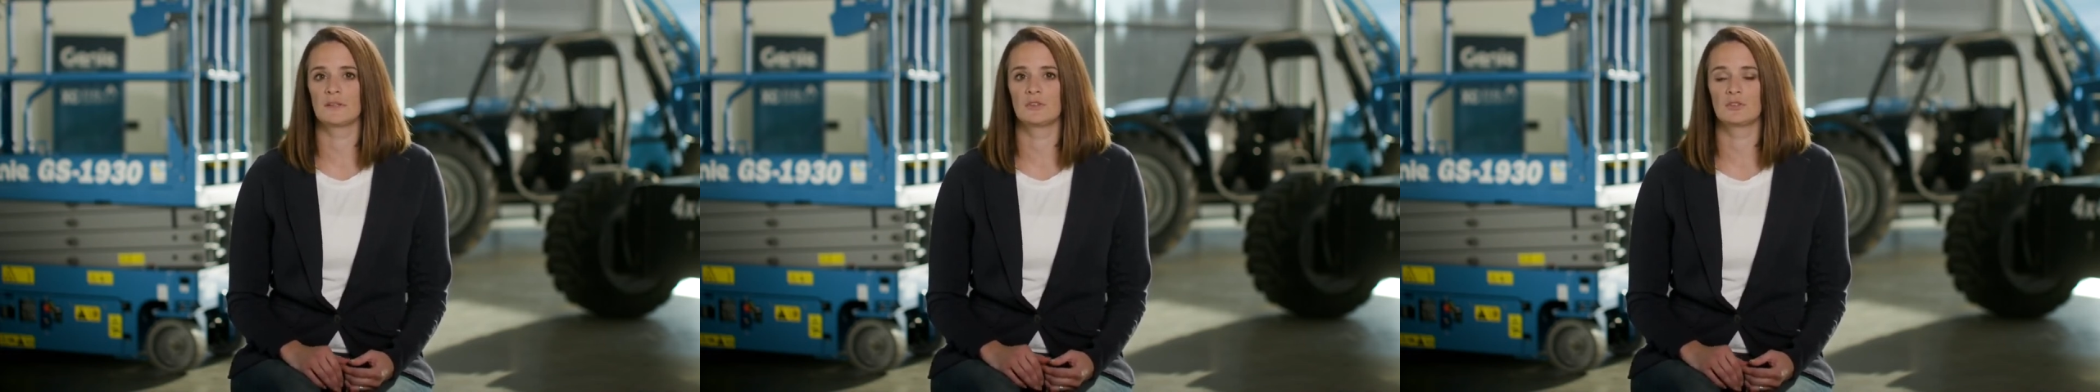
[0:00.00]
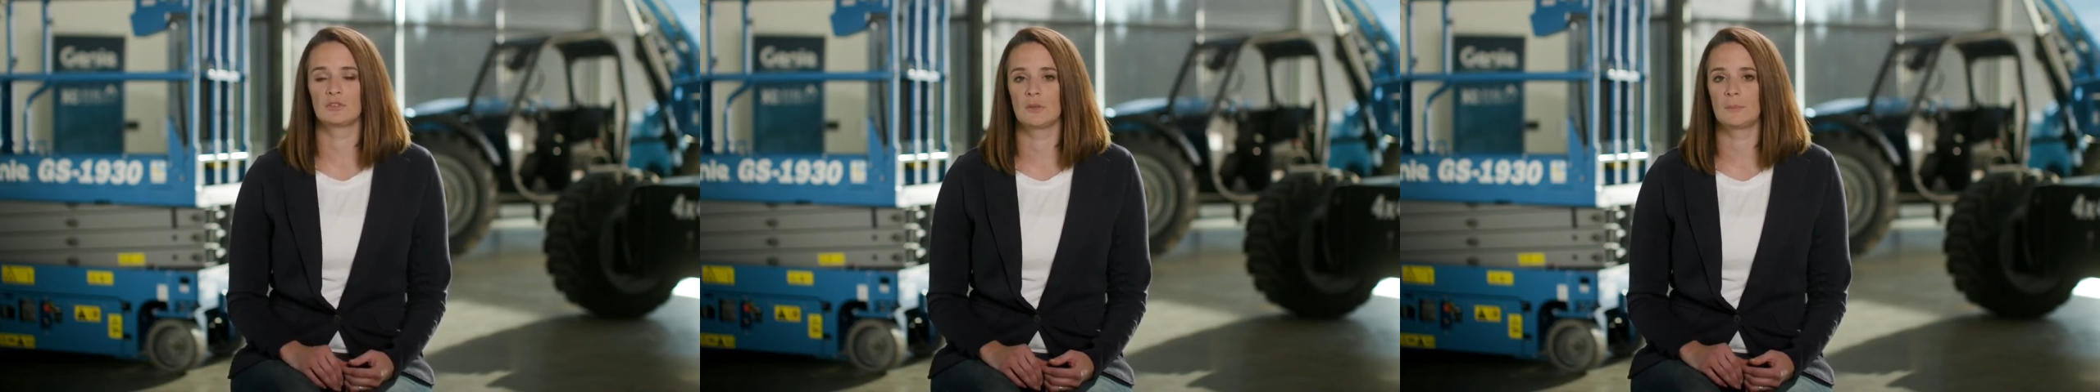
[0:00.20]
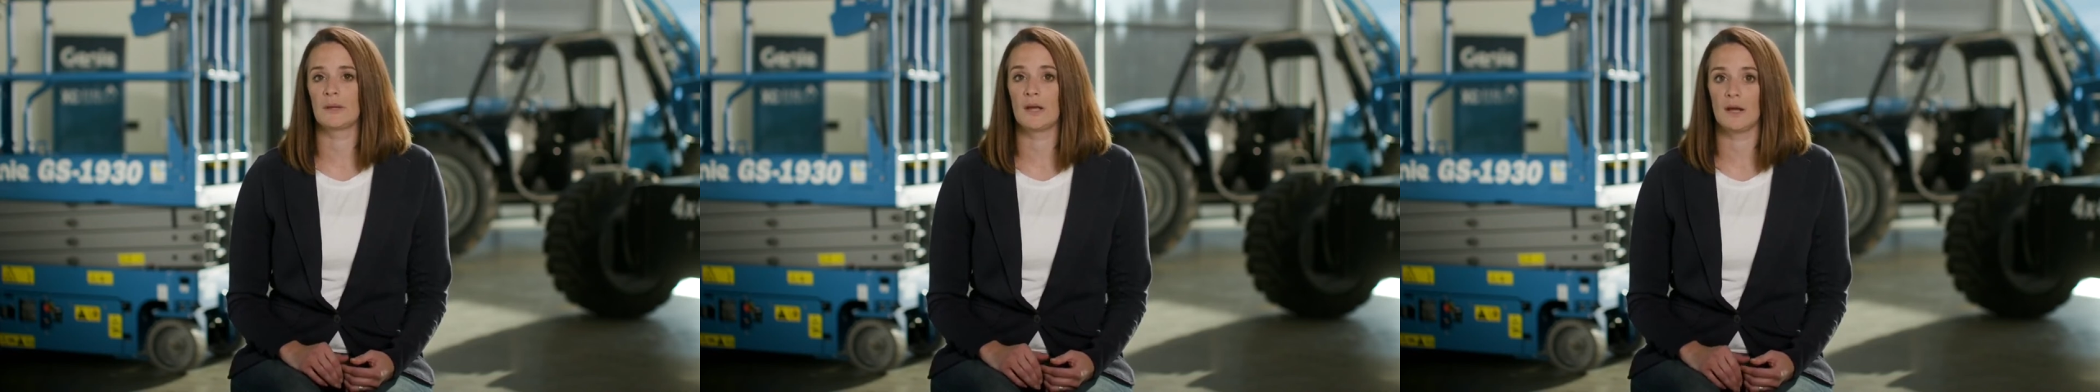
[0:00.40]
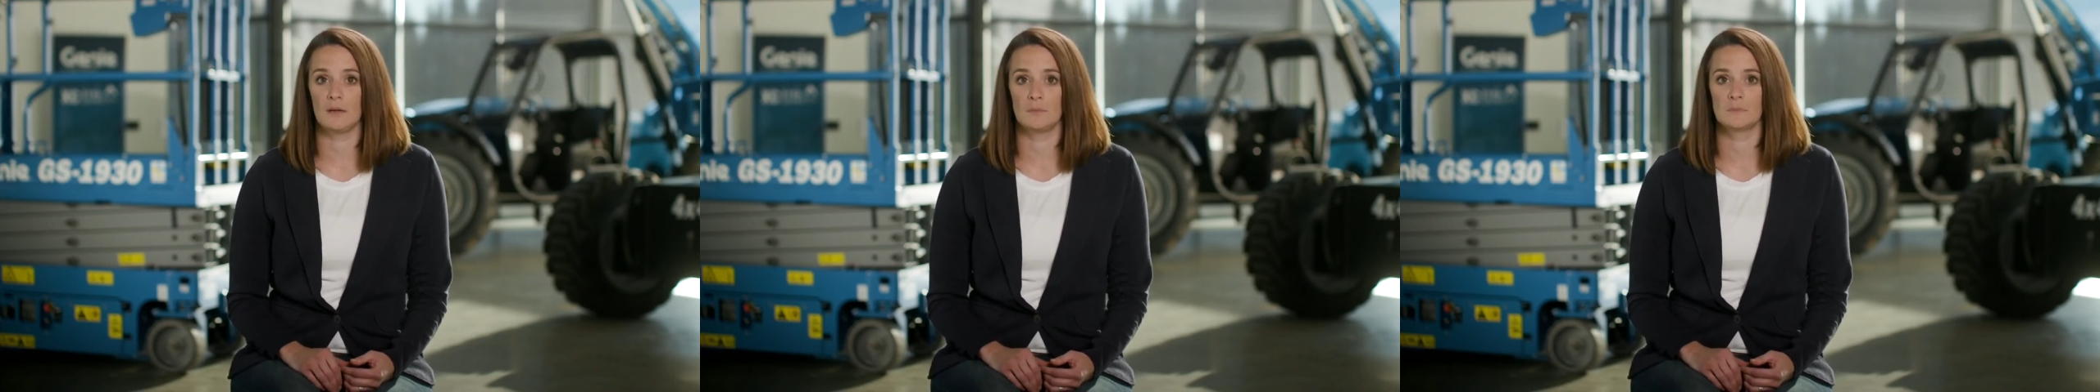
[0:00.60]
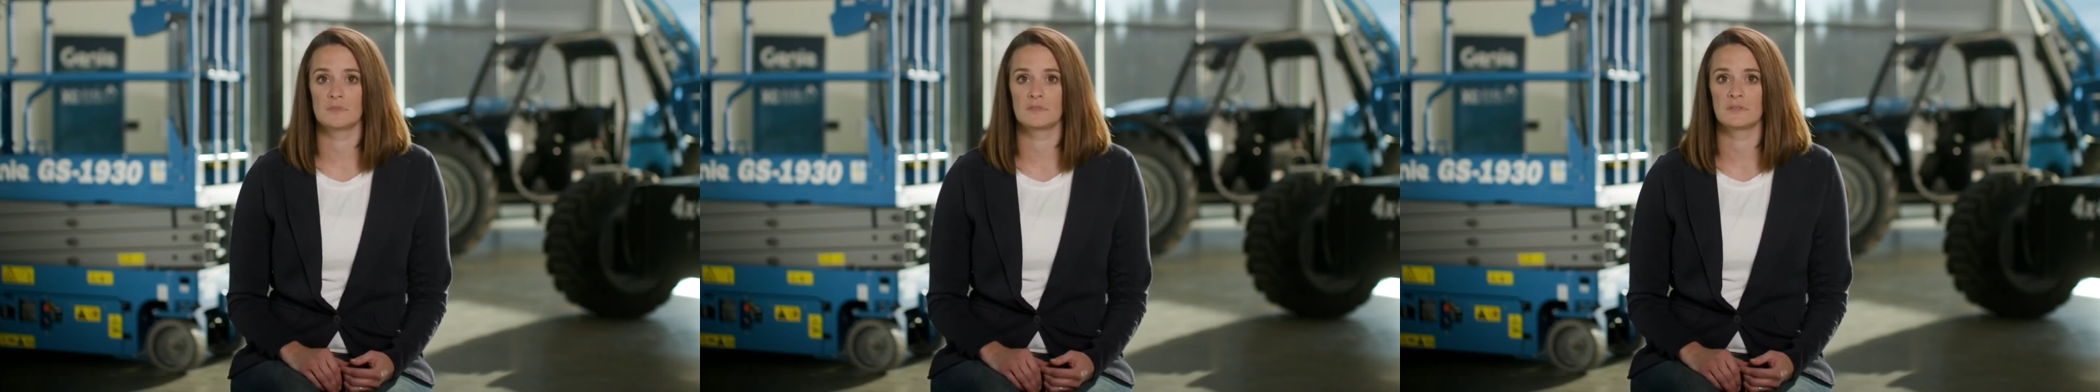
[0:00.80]
industry
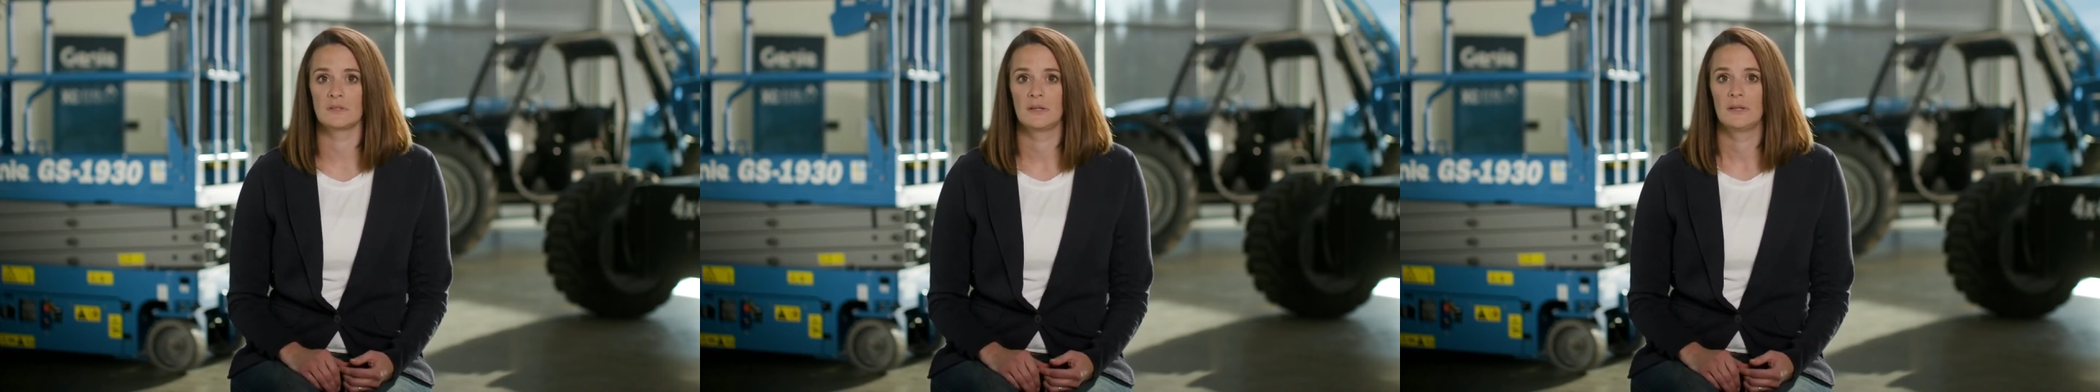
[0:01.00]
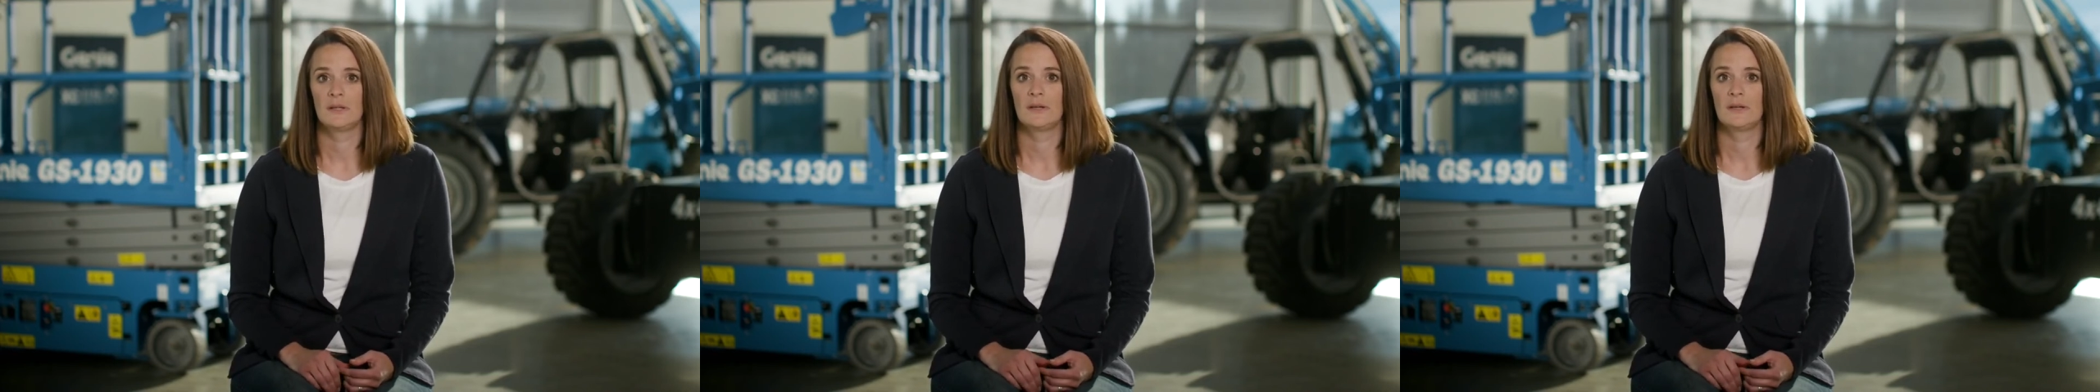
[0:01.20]
becomes.